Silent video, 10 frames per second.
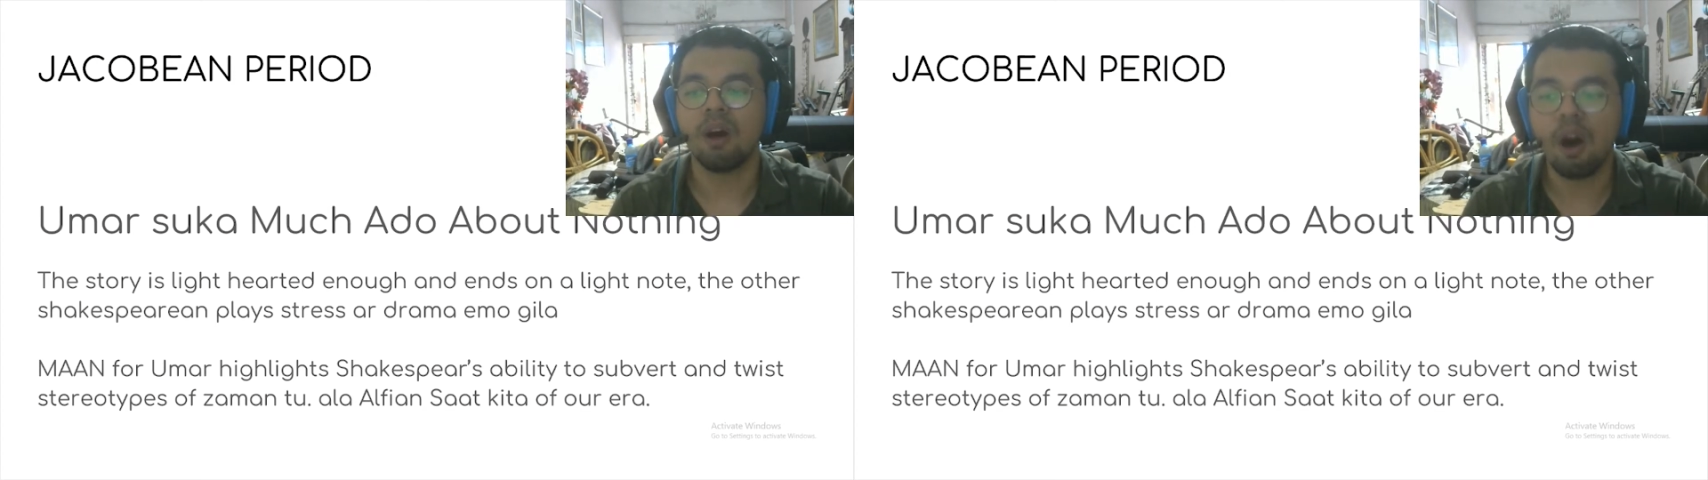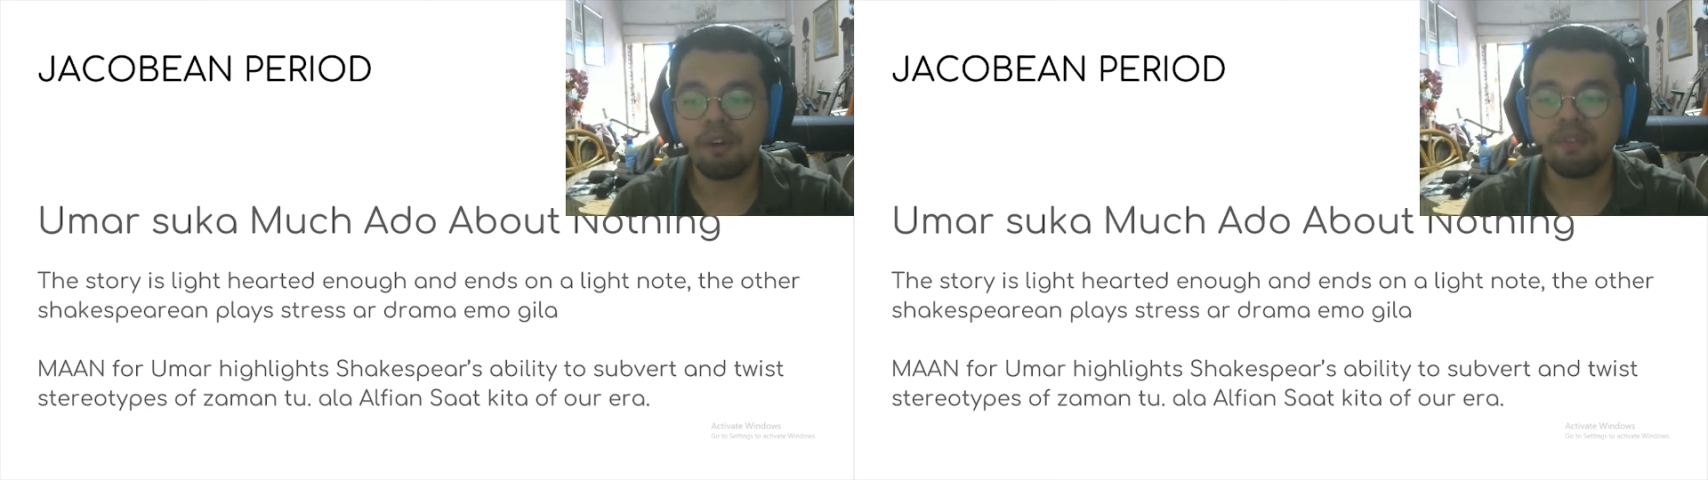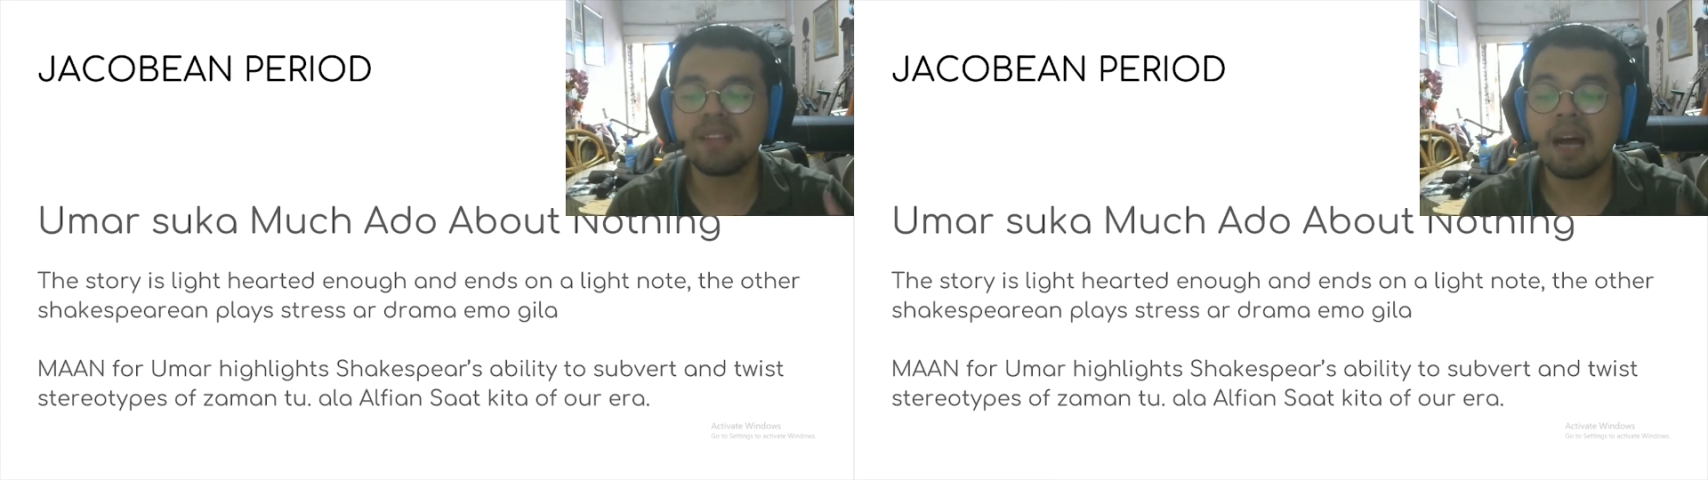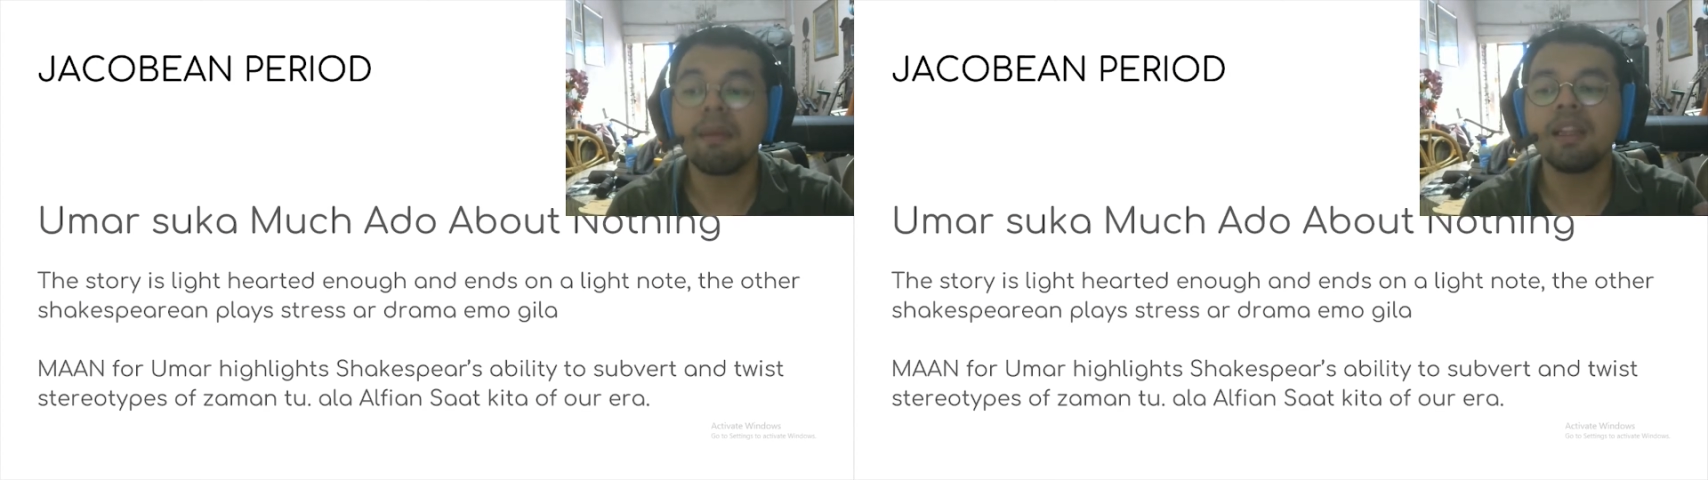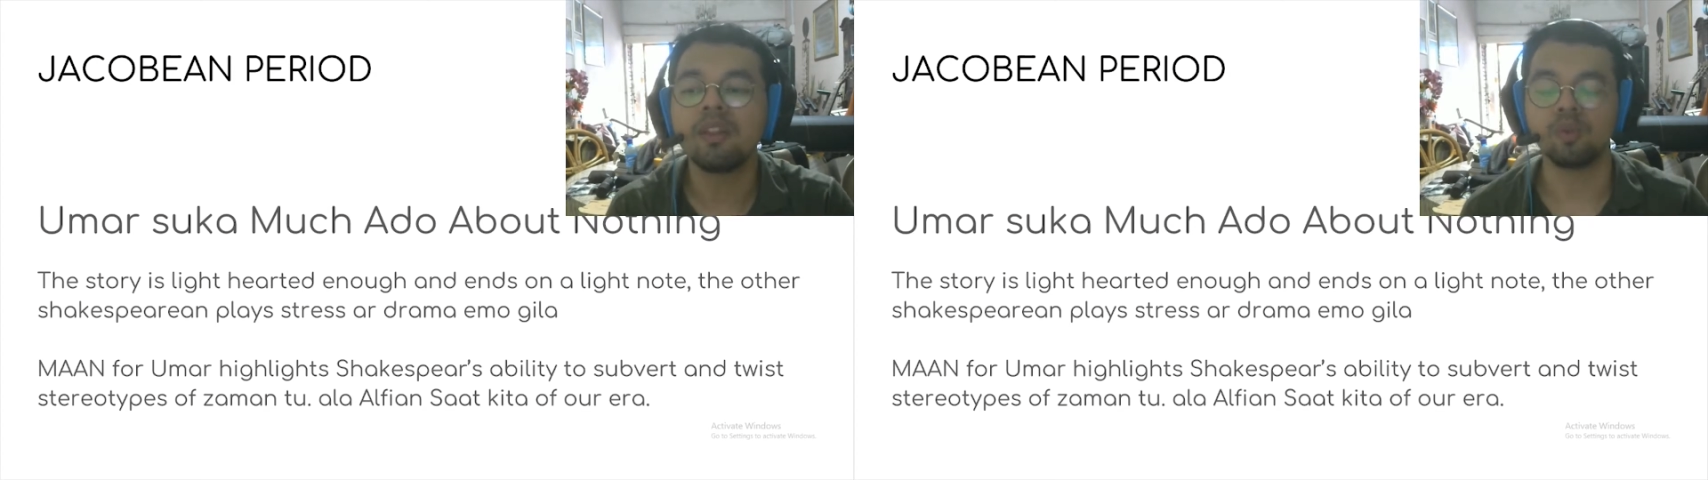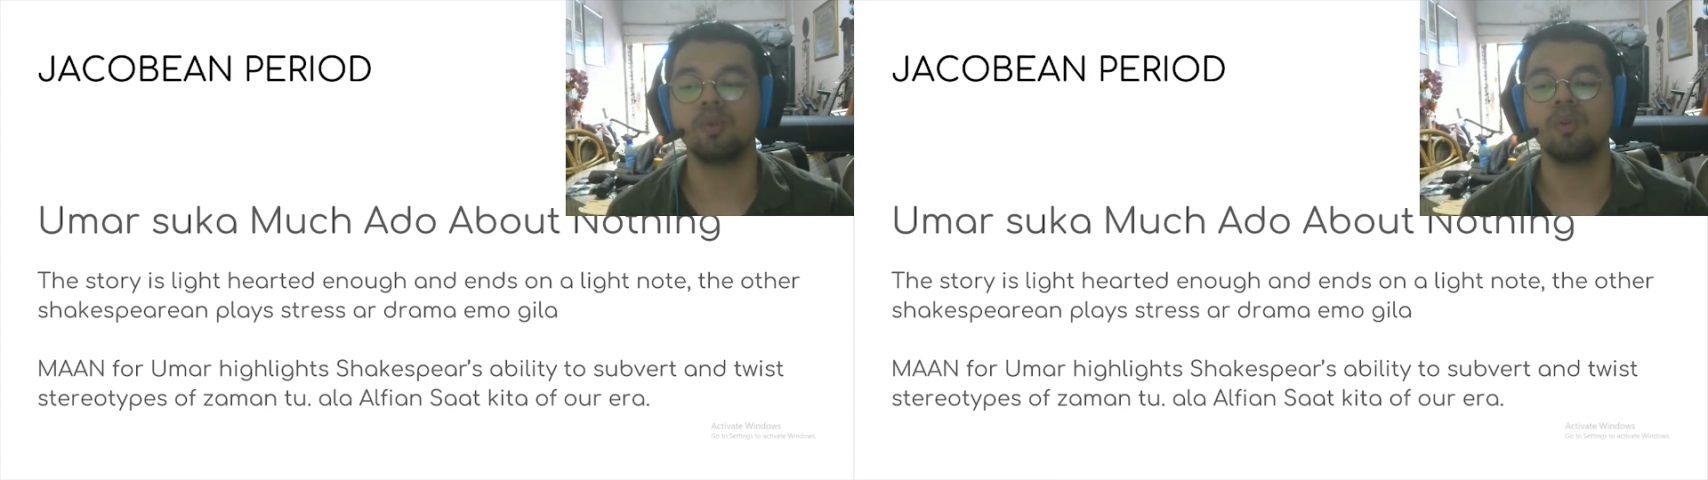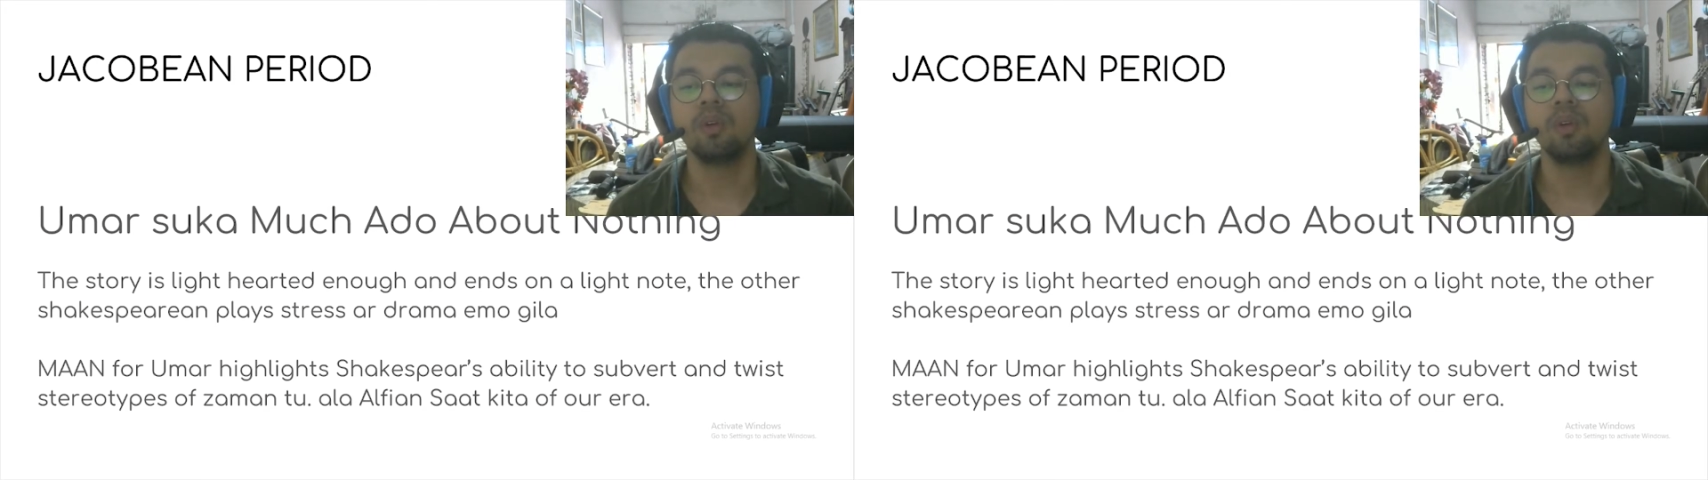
of zaman tu.